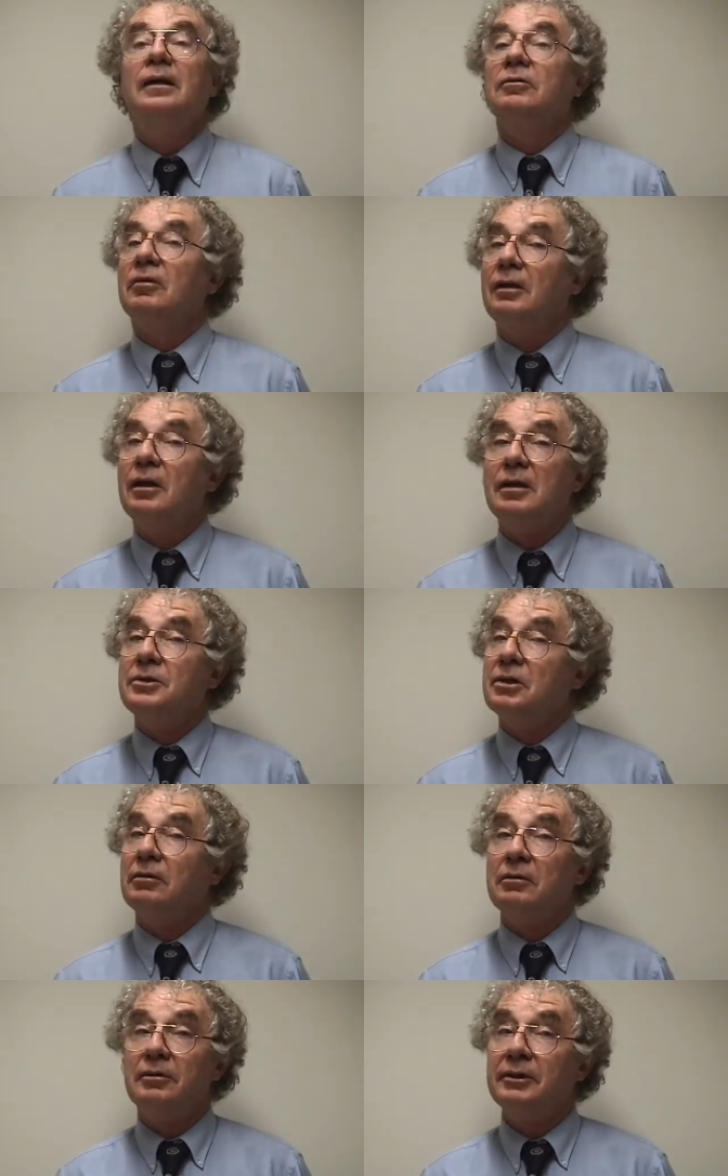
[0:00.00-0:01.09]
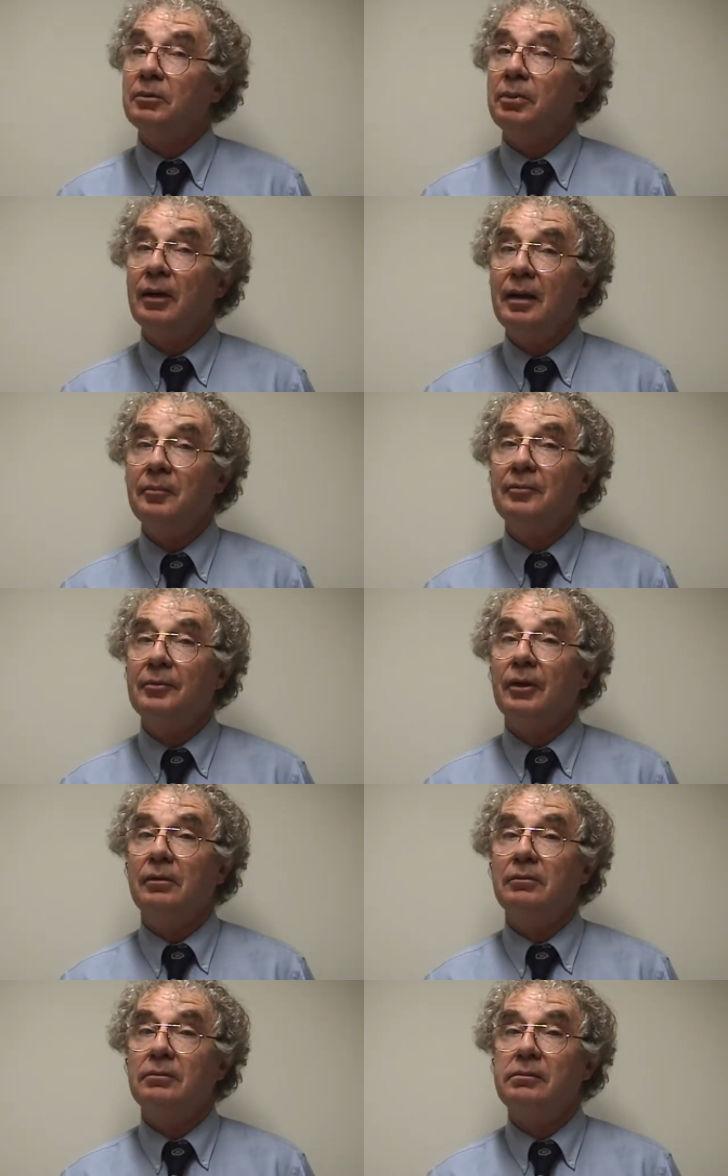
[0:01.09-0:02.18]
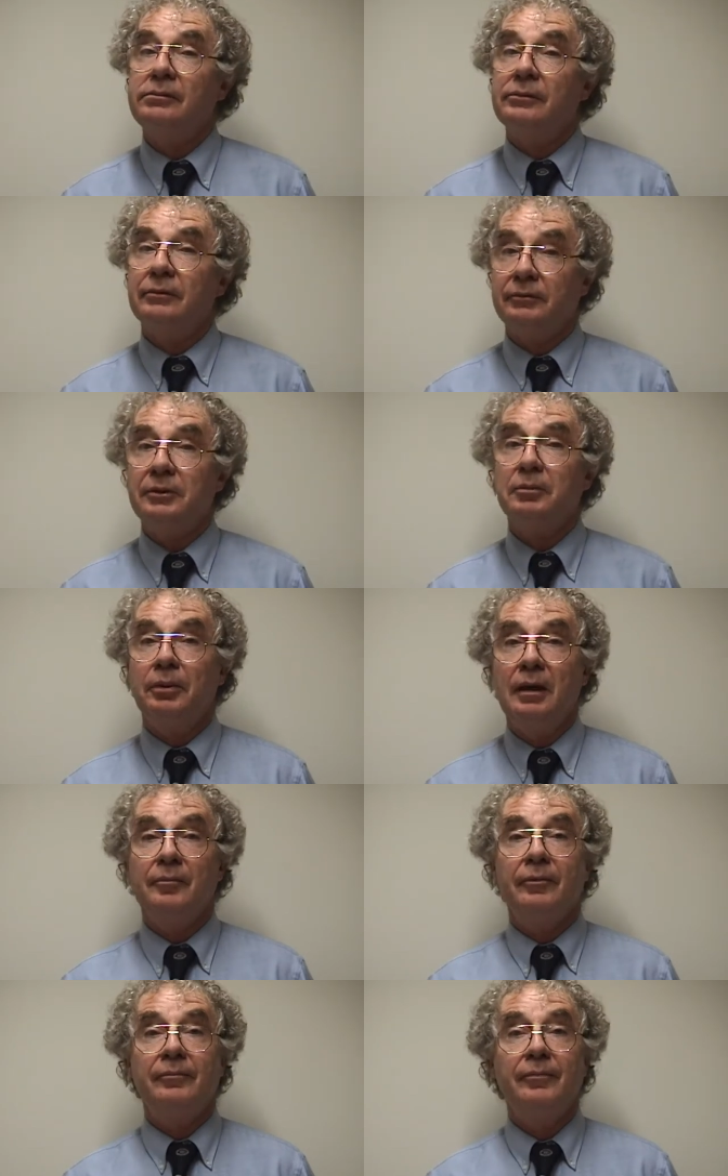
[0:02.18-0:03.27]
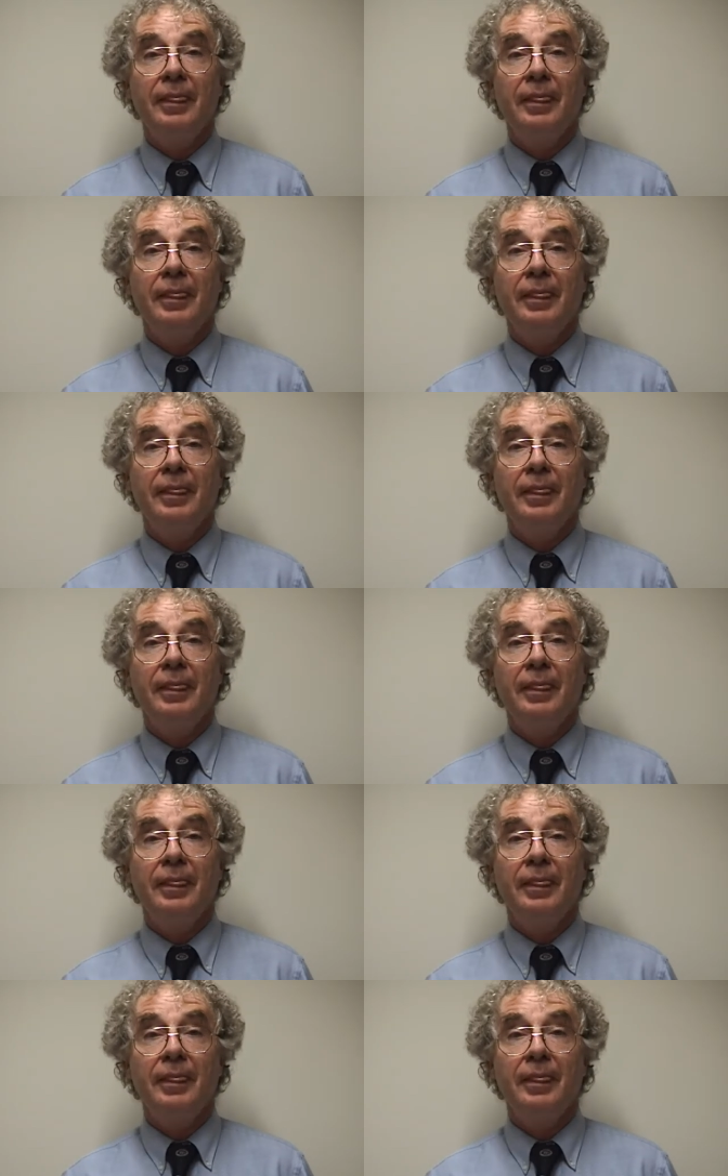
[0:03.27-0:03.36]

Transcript: Run-ons are a real problem, though. A real problem.